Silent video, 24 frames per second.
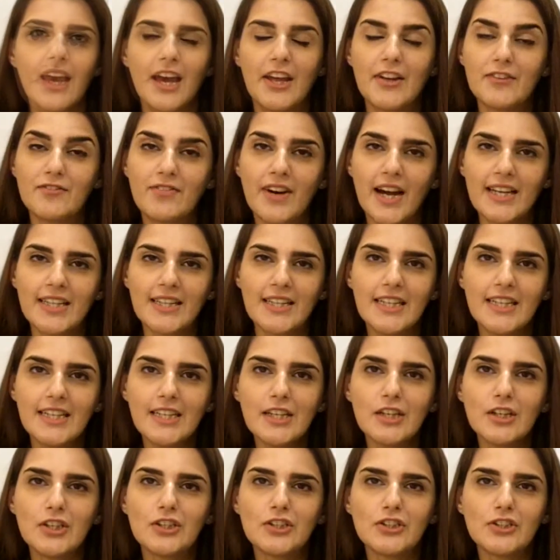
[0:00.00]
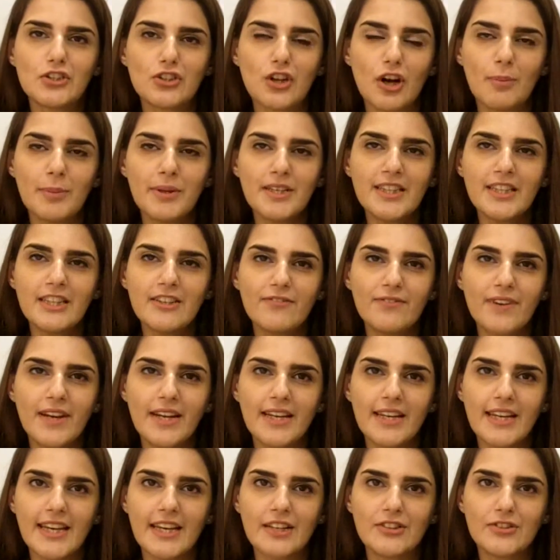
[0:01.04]
And finally, stopping the
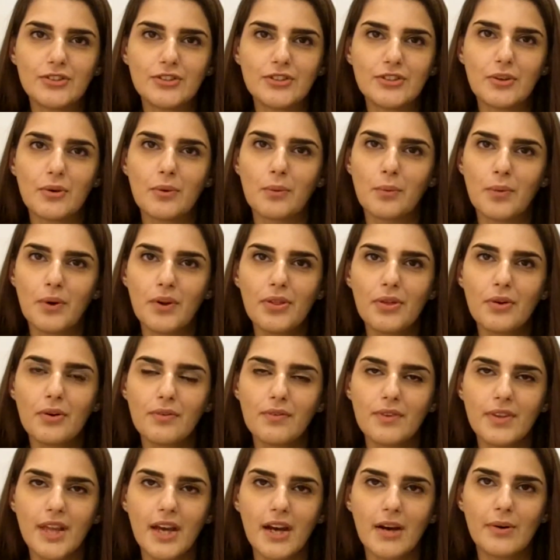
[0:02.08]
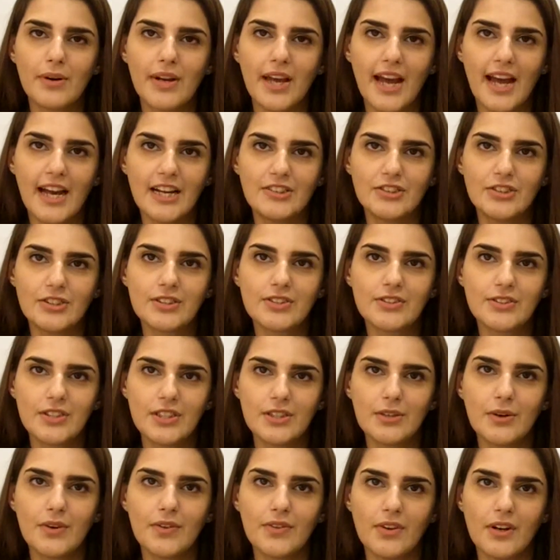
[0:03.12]
offending agent with or without adjunct
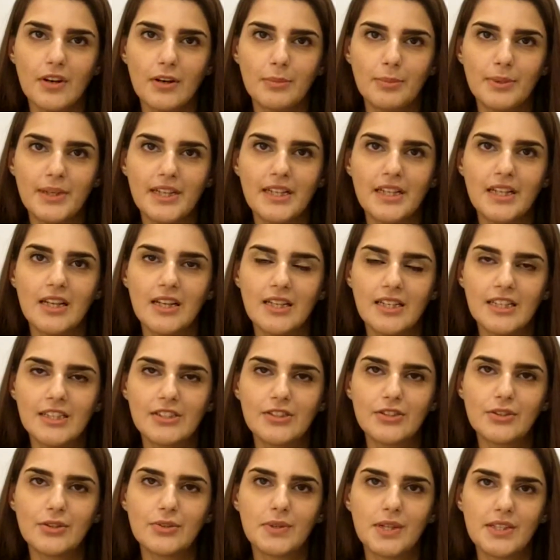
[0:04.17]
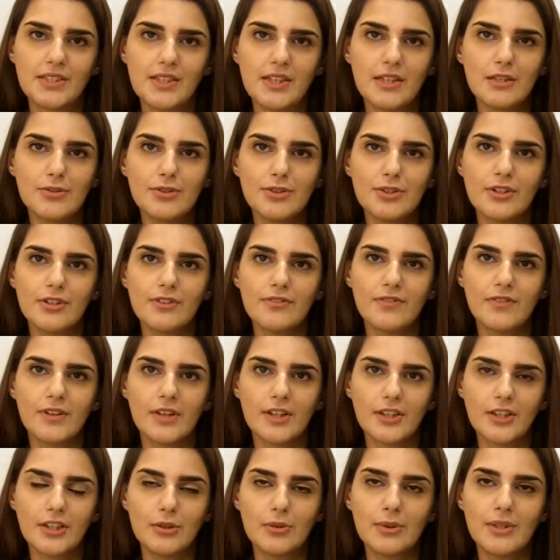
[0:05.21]
steroid therapy leads to resolution of
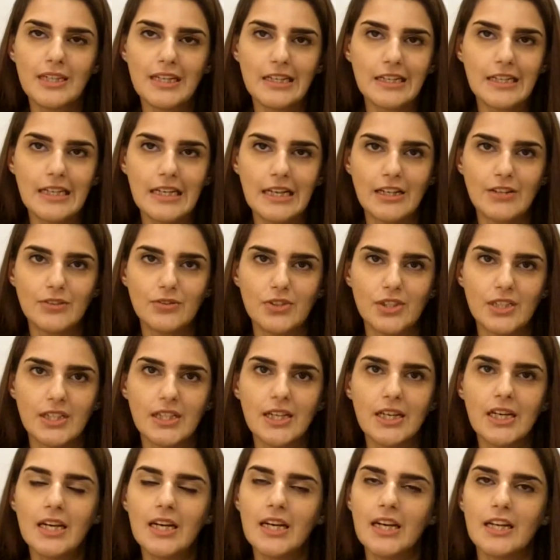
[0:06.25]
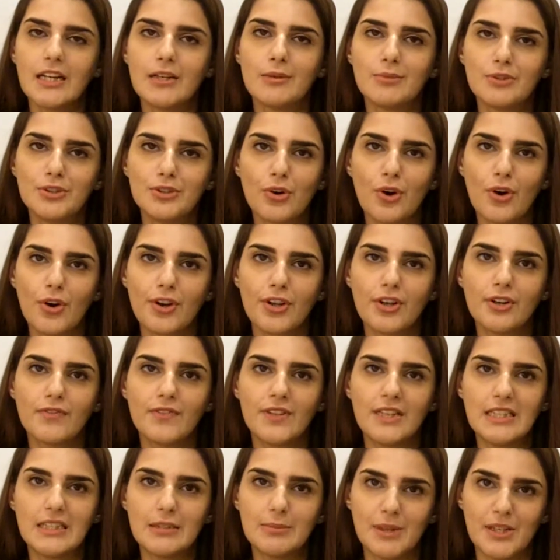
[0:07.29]
acute kidney injury in a majority of
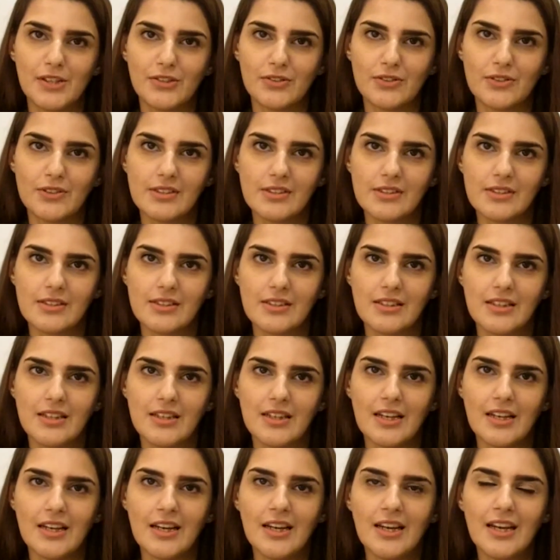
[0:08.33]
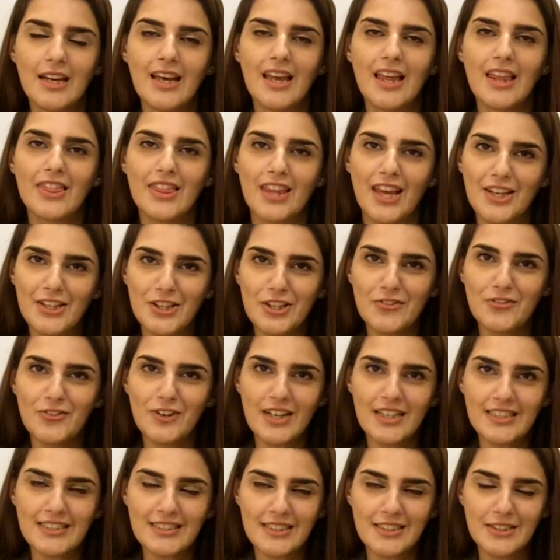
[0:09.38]
these patients. Thank you for
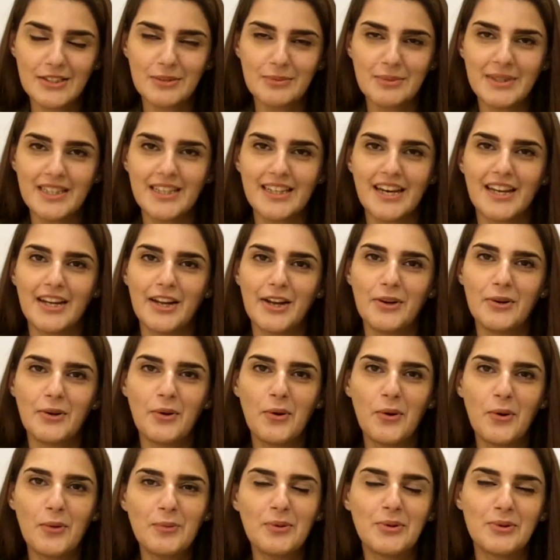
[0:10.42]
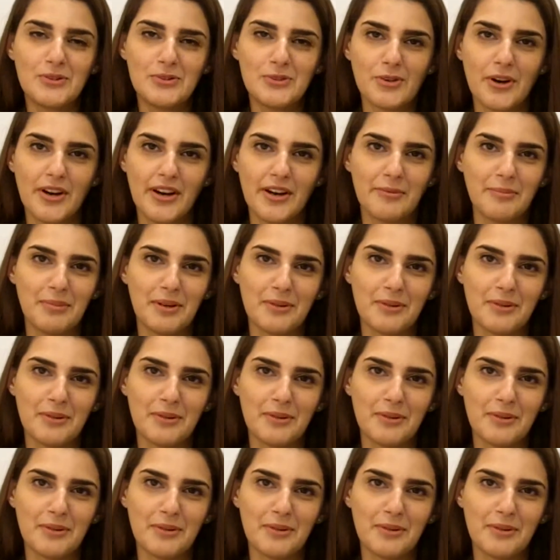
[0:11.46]
listening to me, and I hope you enjoy our